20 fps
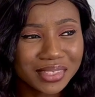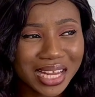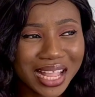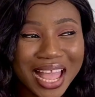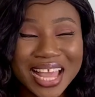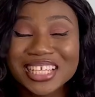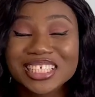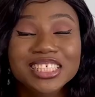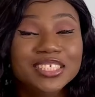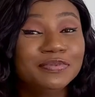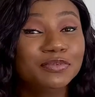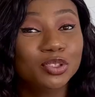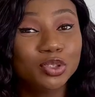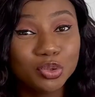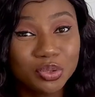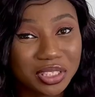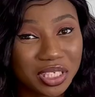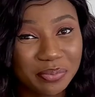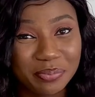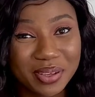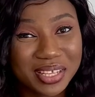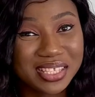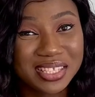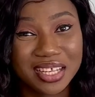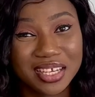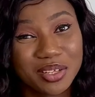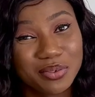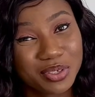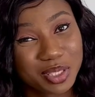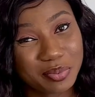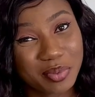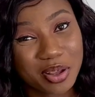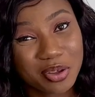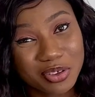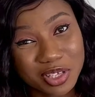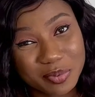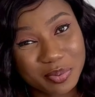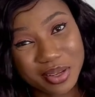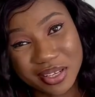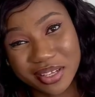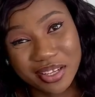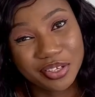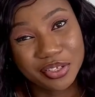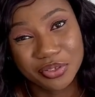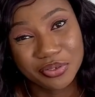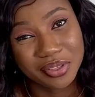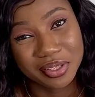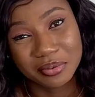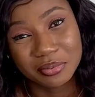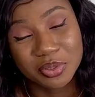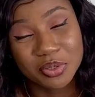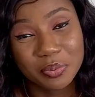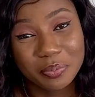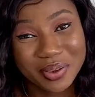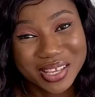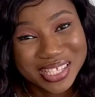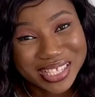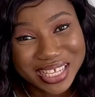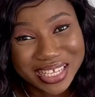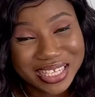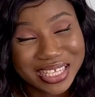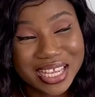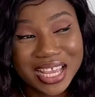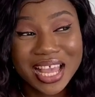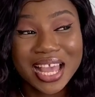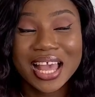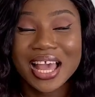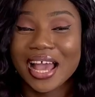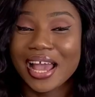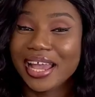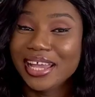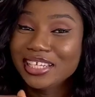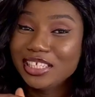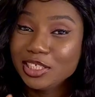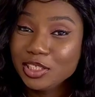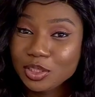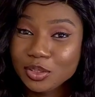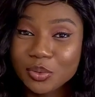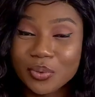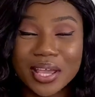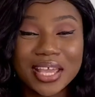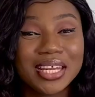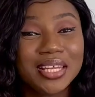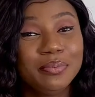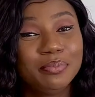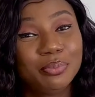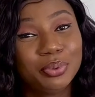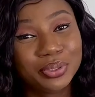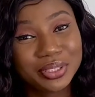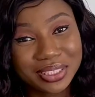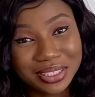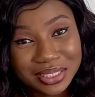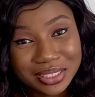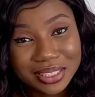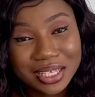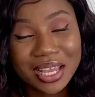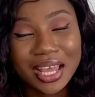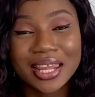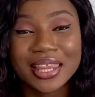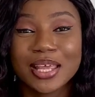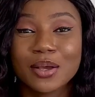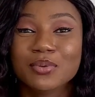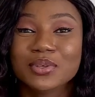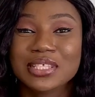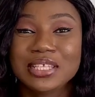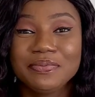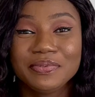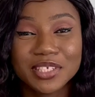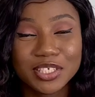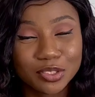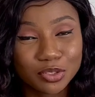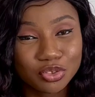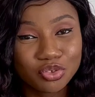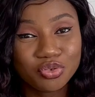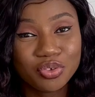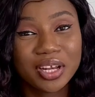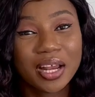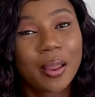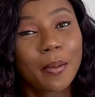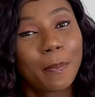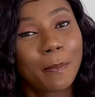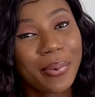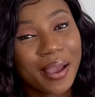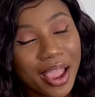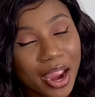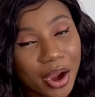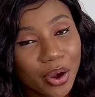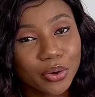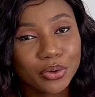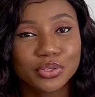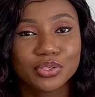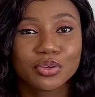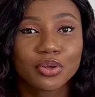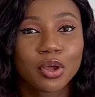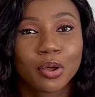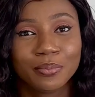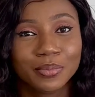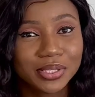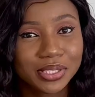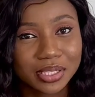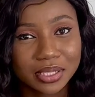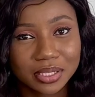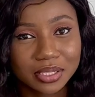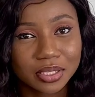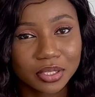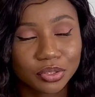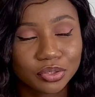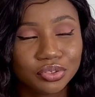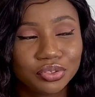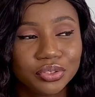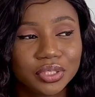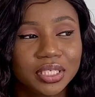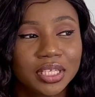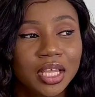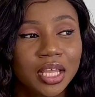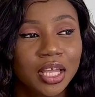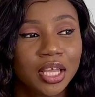I didn't even know them personally. It was my husband that knew them. So personally, I didn't know anybody that was living in Australia prior to coming to this country.